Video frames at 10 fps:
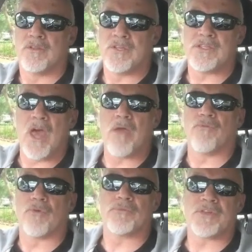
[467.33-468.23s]
This came
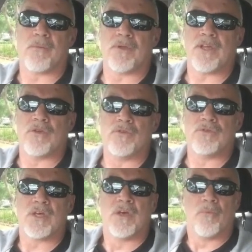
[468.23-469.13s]
from somebody
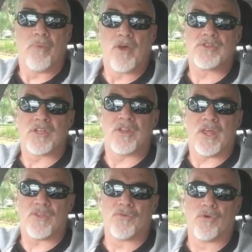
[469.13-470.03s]
who's posted
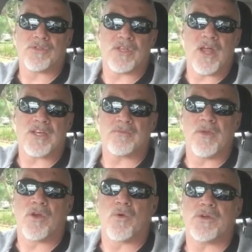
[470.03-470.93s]
their thoughts and asked
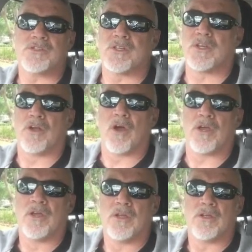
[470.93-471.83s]
me a question, and
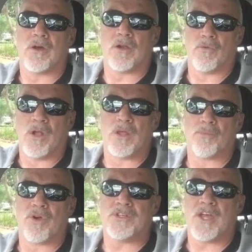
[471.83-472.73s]
I really
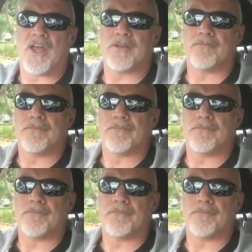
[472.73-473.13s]
appreciate it.